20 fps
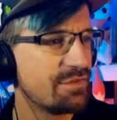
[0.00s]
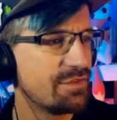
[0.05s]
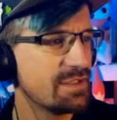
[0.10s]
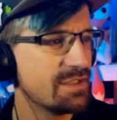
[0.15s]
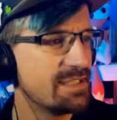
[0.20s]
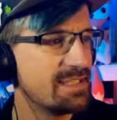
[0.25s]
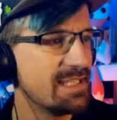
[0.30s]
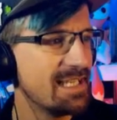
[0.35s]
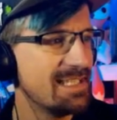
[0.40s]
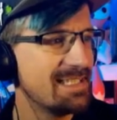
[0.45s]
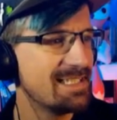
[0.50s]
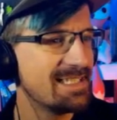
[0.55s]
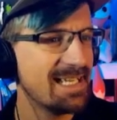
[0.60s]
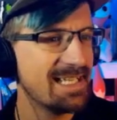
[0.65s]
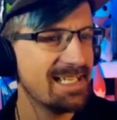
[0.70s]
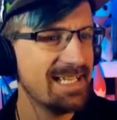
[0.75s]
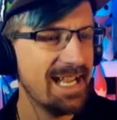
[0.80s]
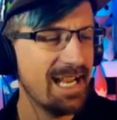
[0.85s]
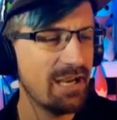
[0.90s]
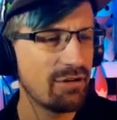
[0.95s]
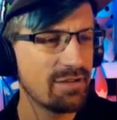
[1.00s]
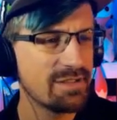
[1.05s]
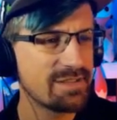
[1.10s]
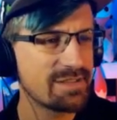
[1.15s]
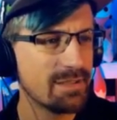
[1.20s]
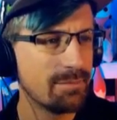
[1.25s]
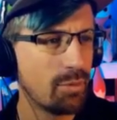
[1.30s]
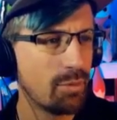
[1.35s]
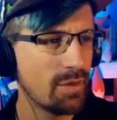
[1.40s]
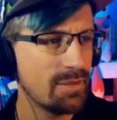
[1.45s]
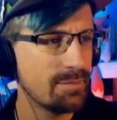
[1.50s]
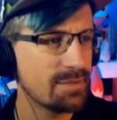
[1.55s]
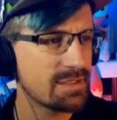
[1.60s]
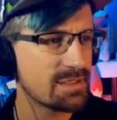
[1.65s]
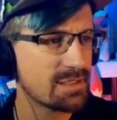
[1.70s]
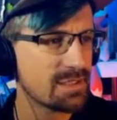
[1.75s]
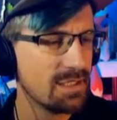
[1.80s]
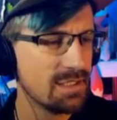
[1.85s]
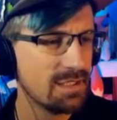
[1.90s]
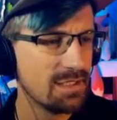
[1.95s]
for day-to-day errands and
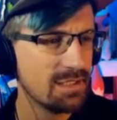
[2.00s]
appointments.